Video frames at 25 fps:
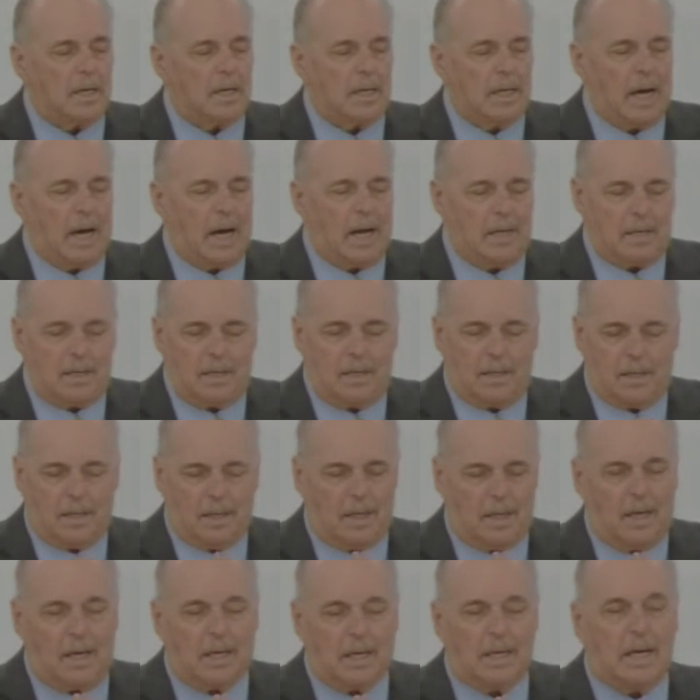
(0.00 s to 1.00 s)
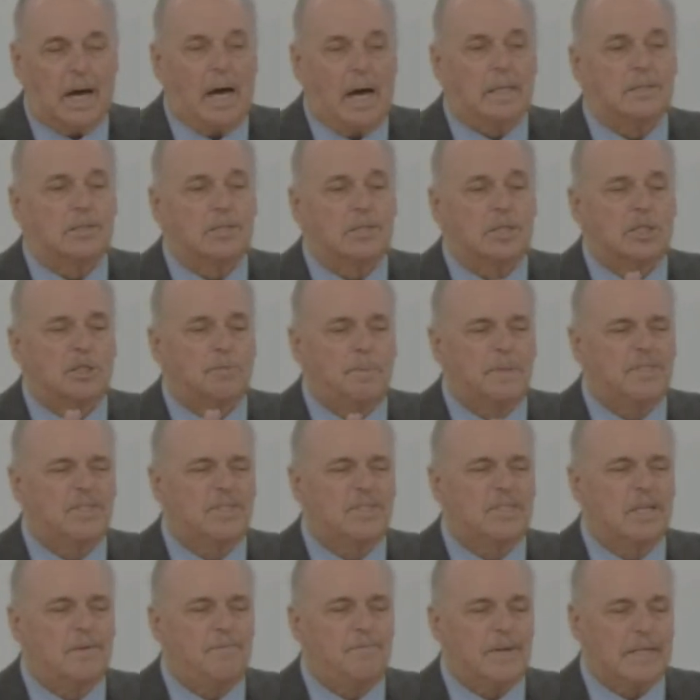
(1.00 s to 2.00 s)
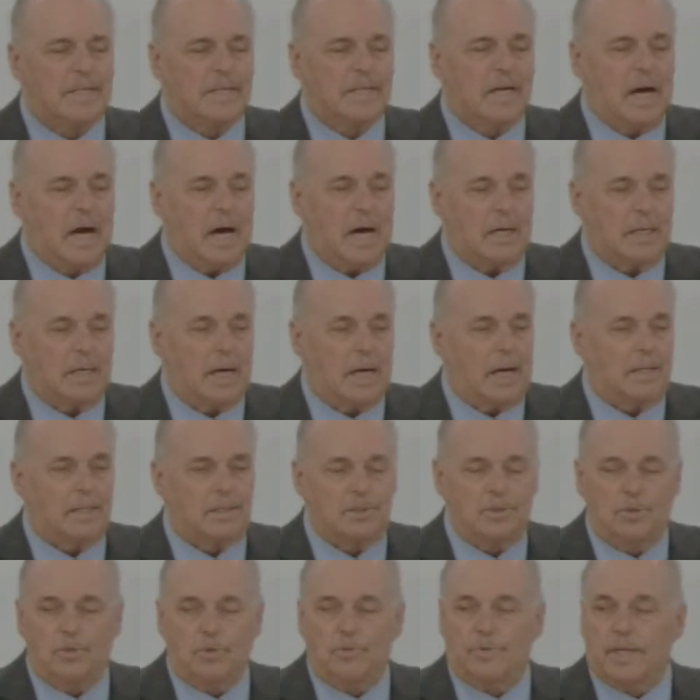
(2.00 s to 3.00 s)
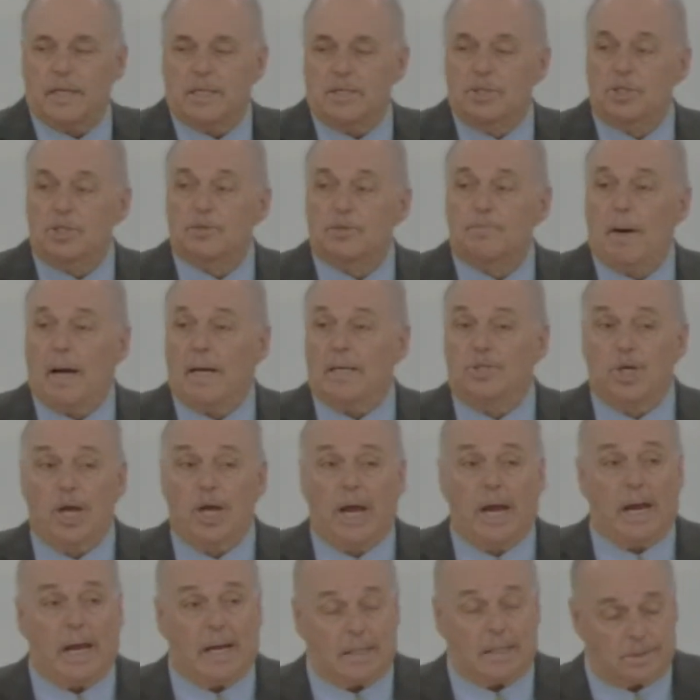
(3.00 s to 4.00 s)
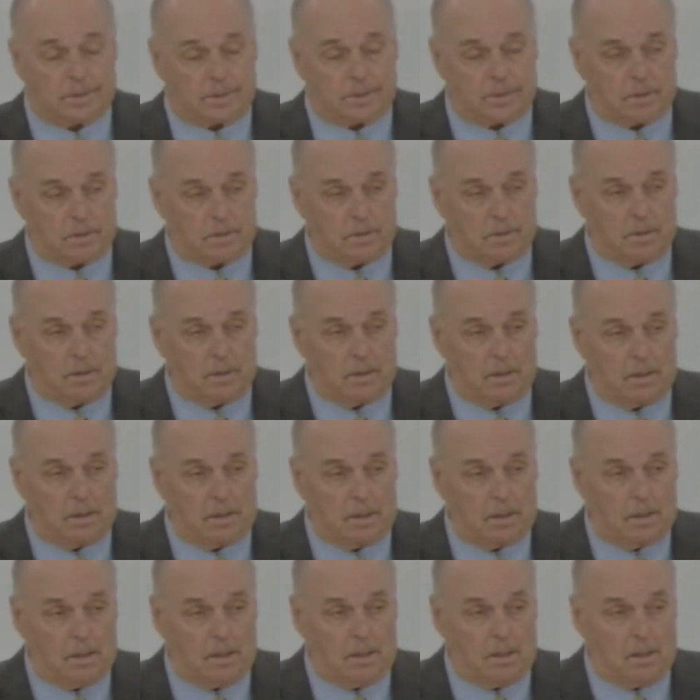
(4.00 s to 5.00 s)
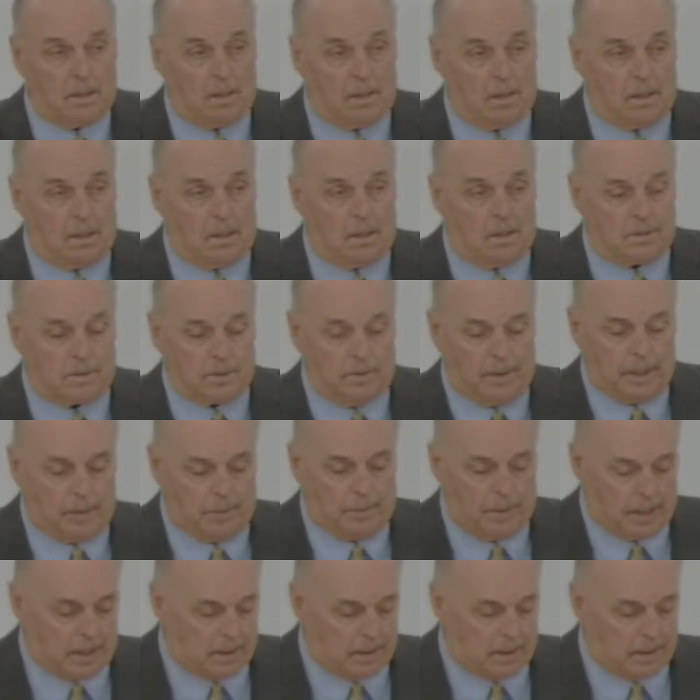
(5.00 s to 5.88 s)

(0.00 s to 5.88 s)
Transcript: god God is a specific God. God doesn't do things just by chance. So, anyway,